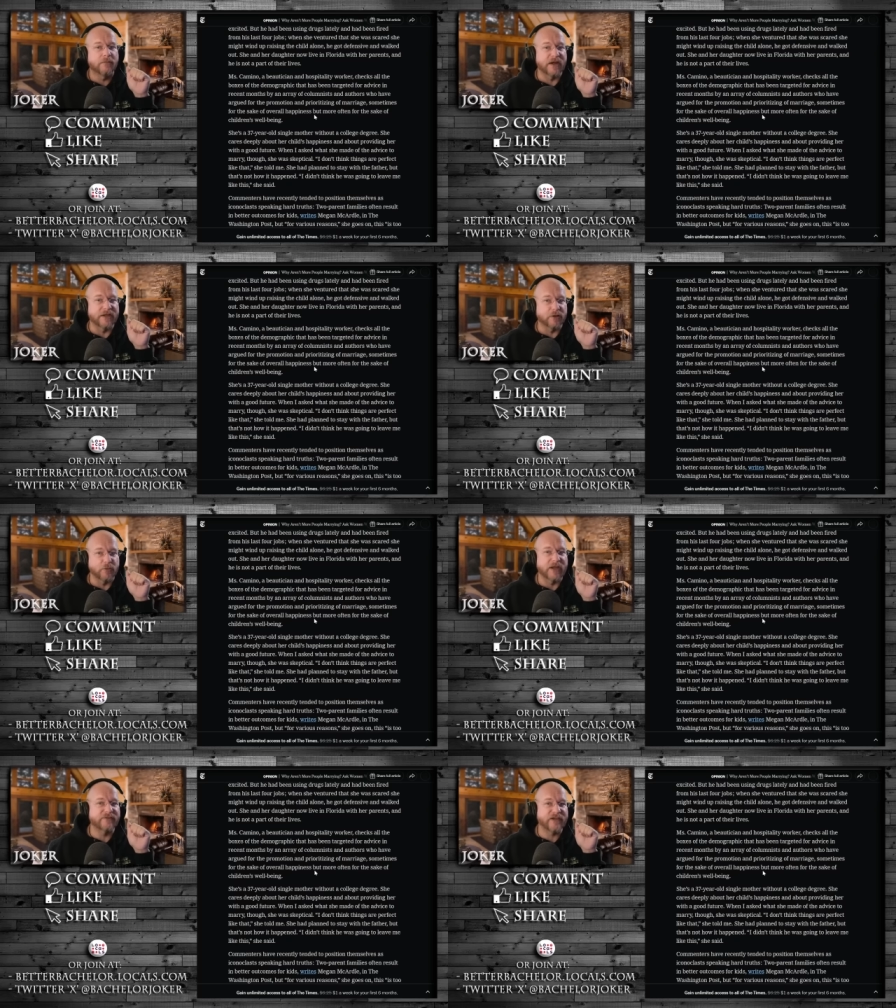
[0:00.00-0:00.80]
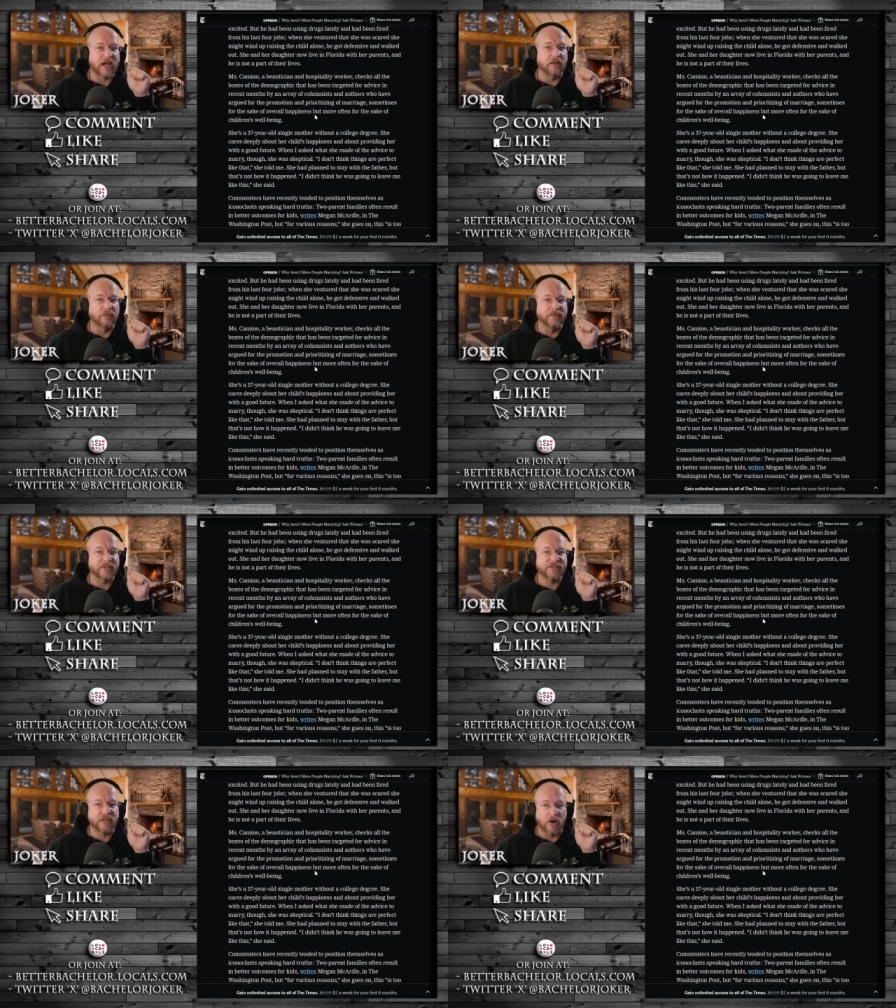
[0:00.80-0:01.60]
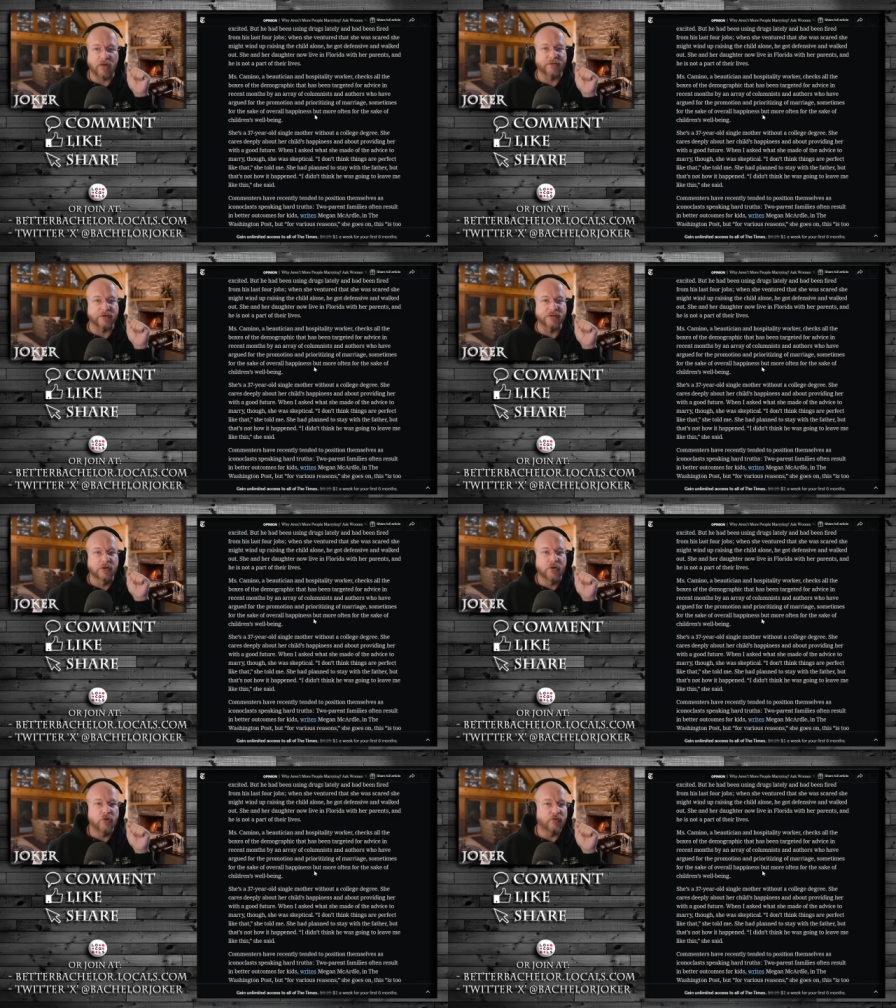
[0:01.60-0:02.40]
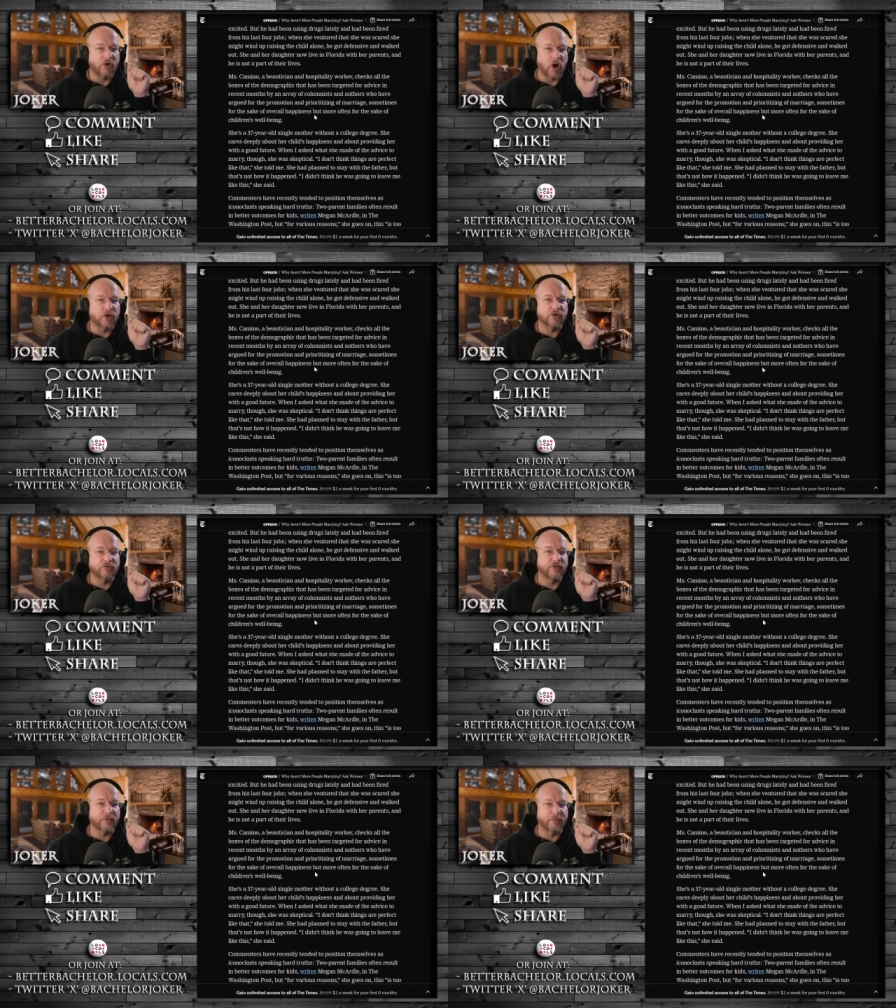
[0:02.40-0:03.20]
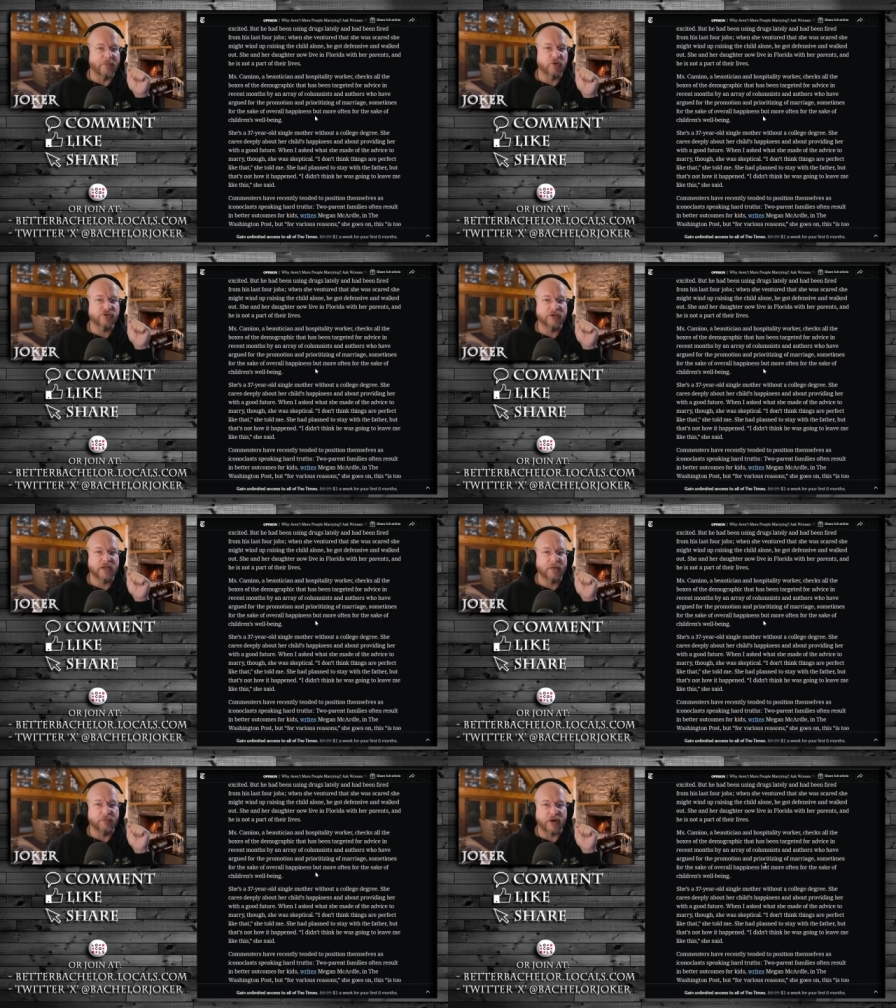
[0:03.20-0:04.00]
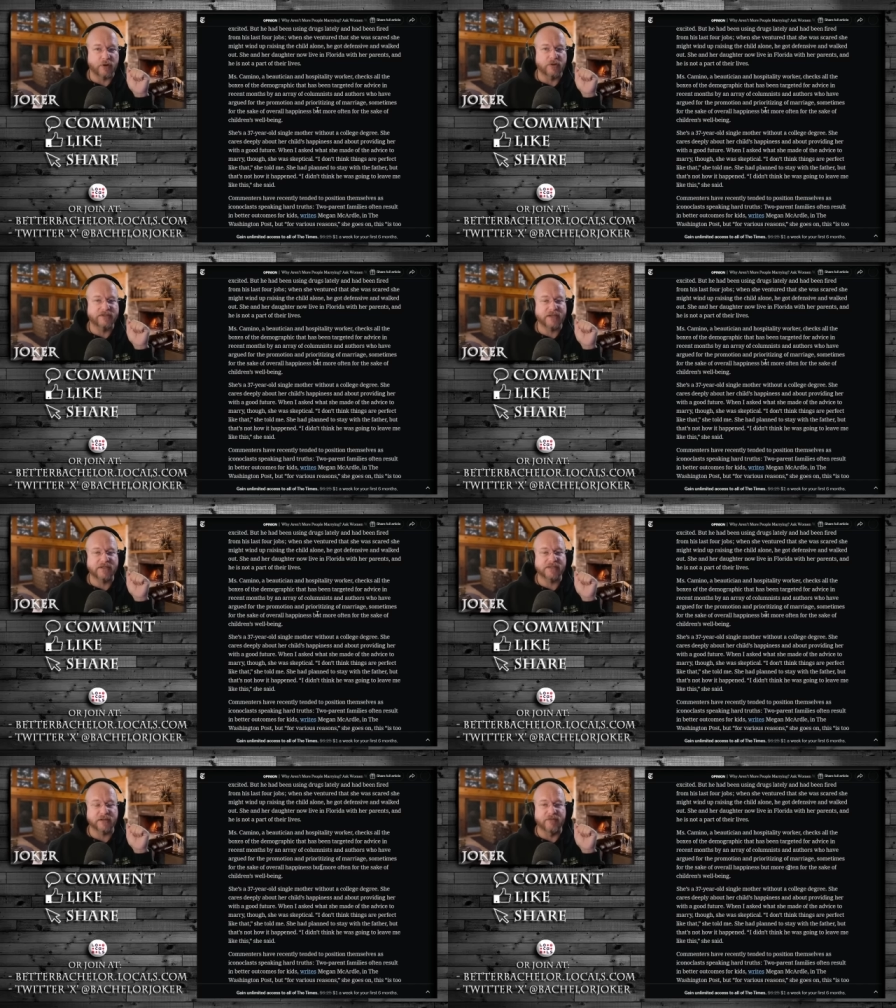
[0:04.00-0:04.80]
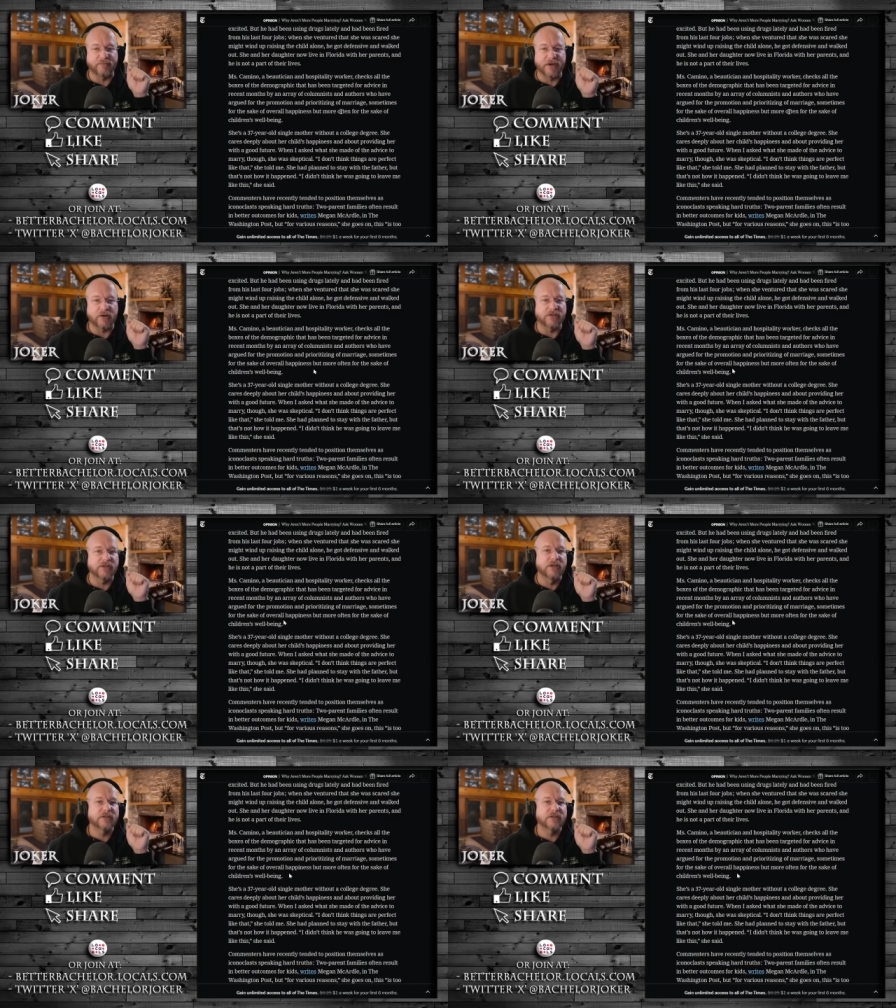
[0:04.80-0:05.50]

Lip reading: by an array of columnists and authors who've argued for the promotion and prioritizing of marriage,